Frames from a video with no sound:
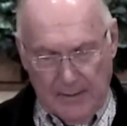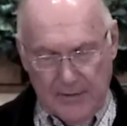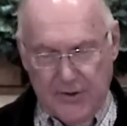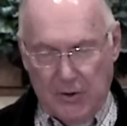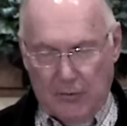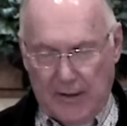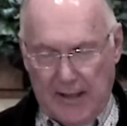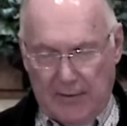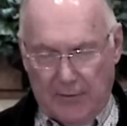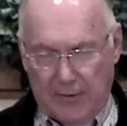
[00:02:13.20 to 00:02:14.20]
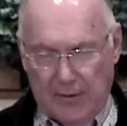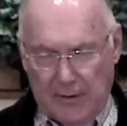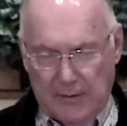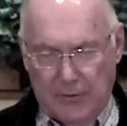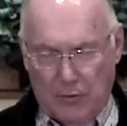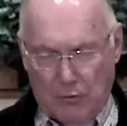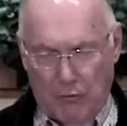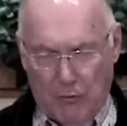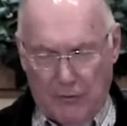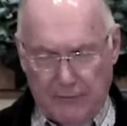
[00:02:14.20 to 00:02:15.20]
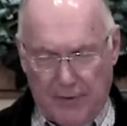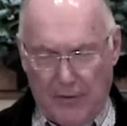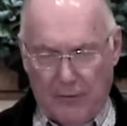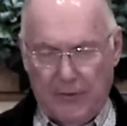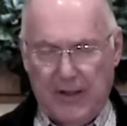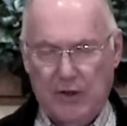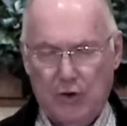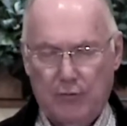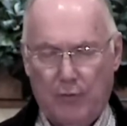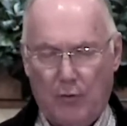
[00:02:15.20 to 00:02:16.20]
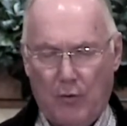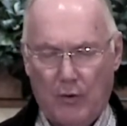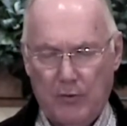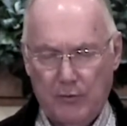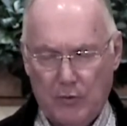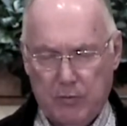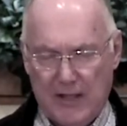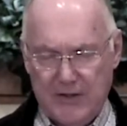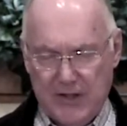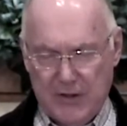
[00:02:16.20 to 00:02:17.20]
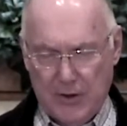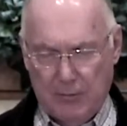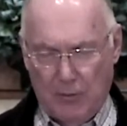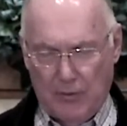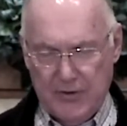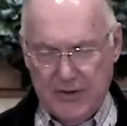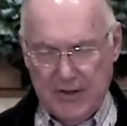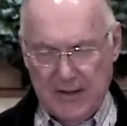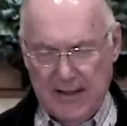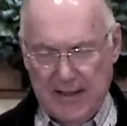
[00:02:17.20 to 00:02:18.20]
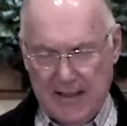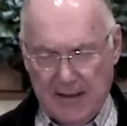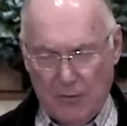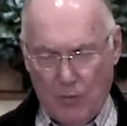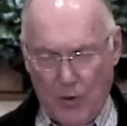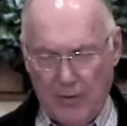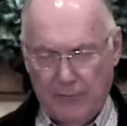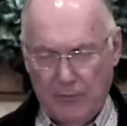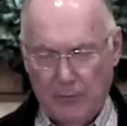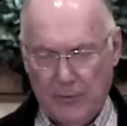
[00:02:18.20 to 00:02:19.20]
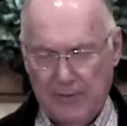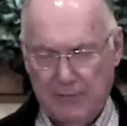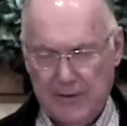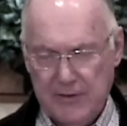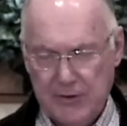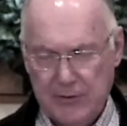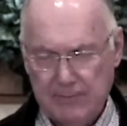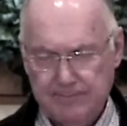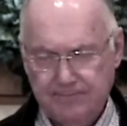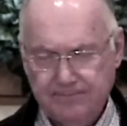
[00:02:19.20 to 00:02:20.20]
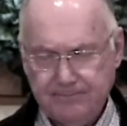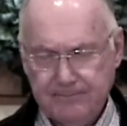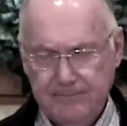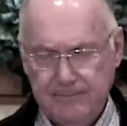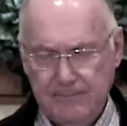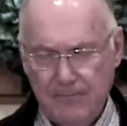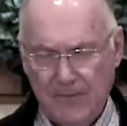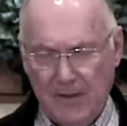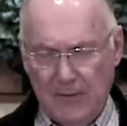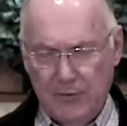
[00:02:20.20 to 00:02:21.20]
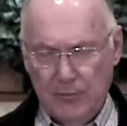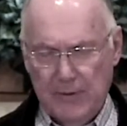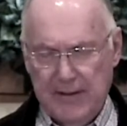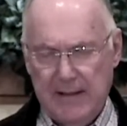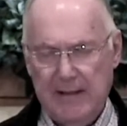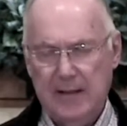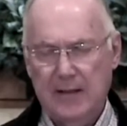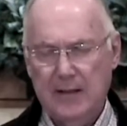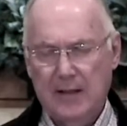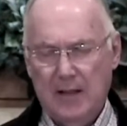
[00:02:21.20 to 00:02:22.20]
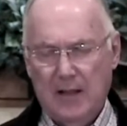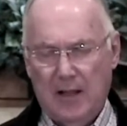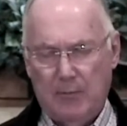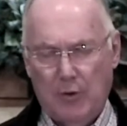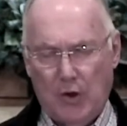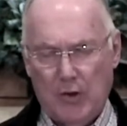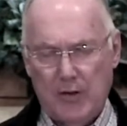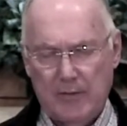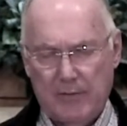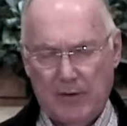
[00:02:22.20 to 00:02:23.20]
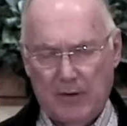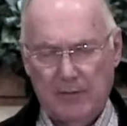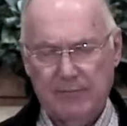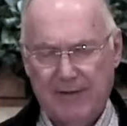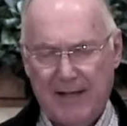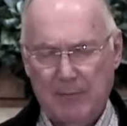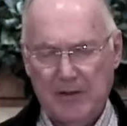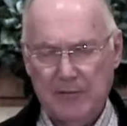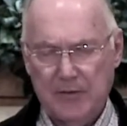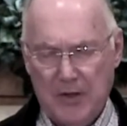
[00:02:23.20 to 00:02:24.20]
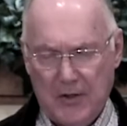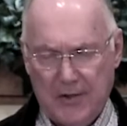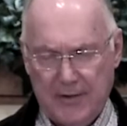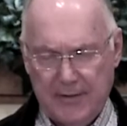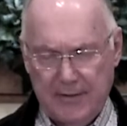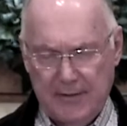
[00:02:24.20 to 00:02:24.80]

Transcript: Let's go together to the Lord. Father, thank you for your blessings upon us today and the wonderful privilege to be a part of the family of God